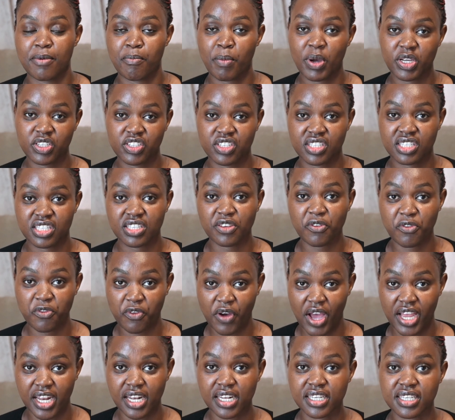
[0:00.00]
emergency
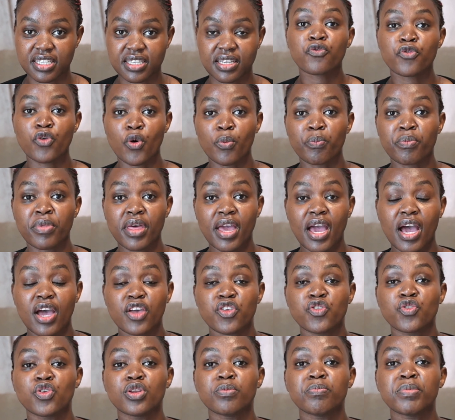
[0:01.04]
fund. From there,
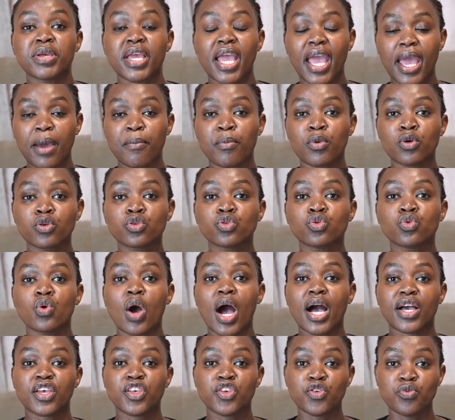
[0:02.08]
you'll be able to
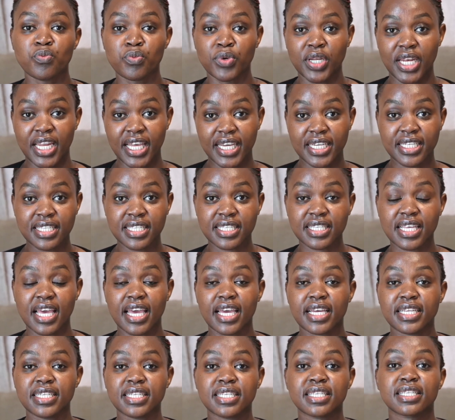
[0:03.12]
accumulate
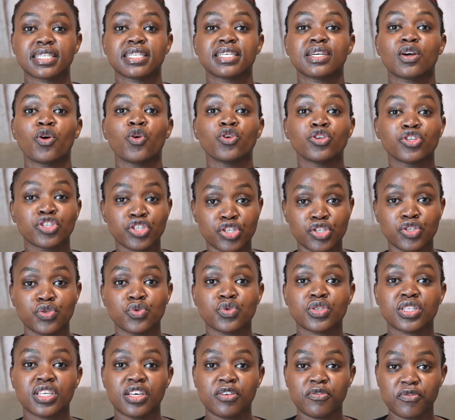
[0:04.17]
and continue
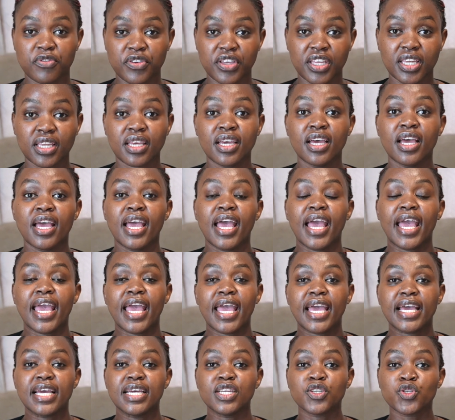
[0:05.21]
saving
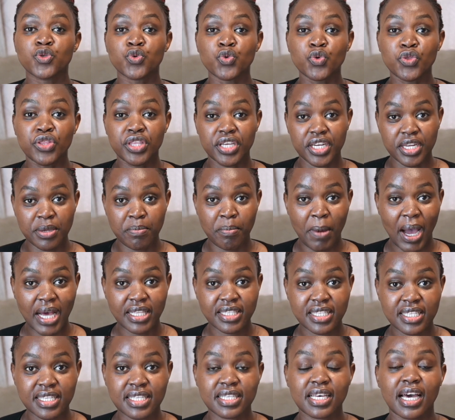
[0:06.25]
to 3
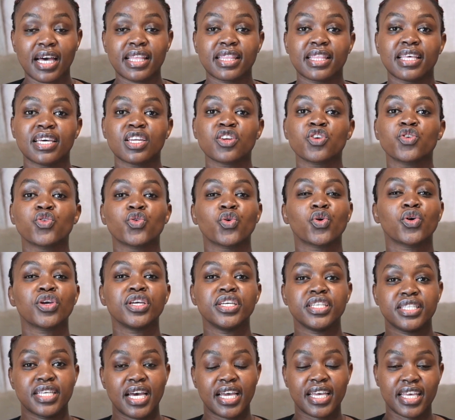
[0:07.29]
months and then grow
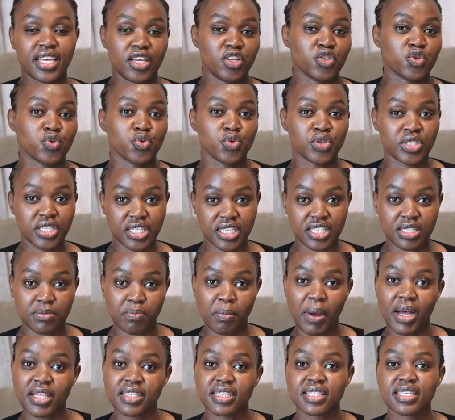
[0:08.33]
it again to 6
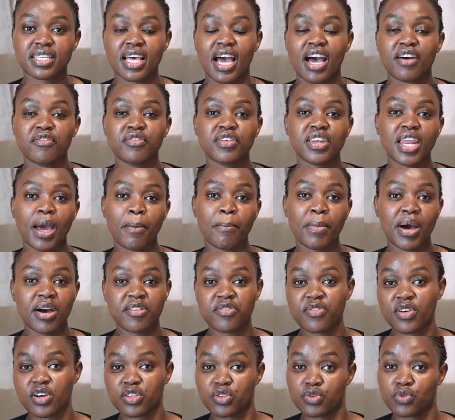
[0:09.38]
months. Having a
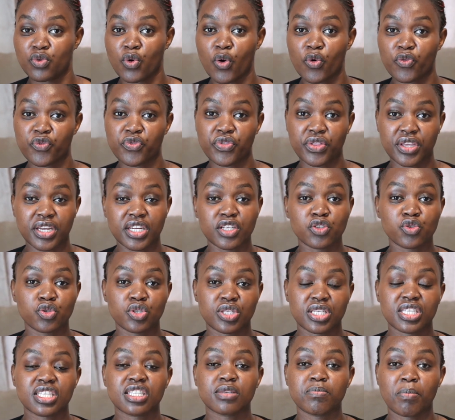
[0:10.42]
buffer of 3 to
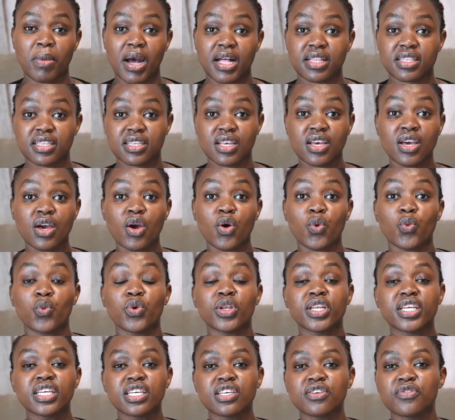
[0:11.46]
6 months
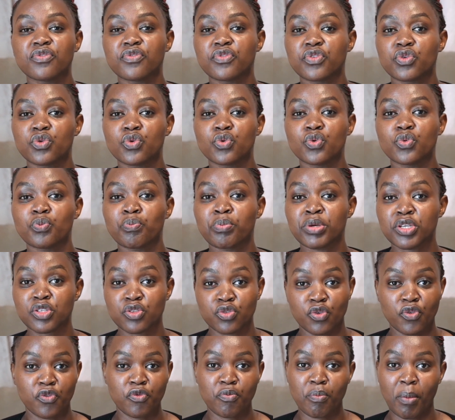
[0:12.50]
will give you
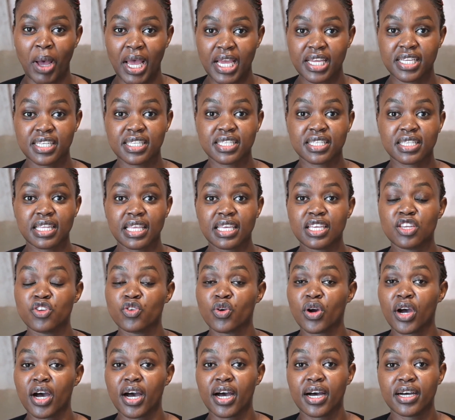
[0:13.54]
peace of mind in
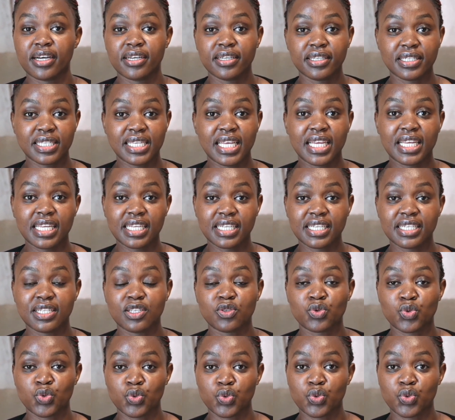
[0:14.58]
your daily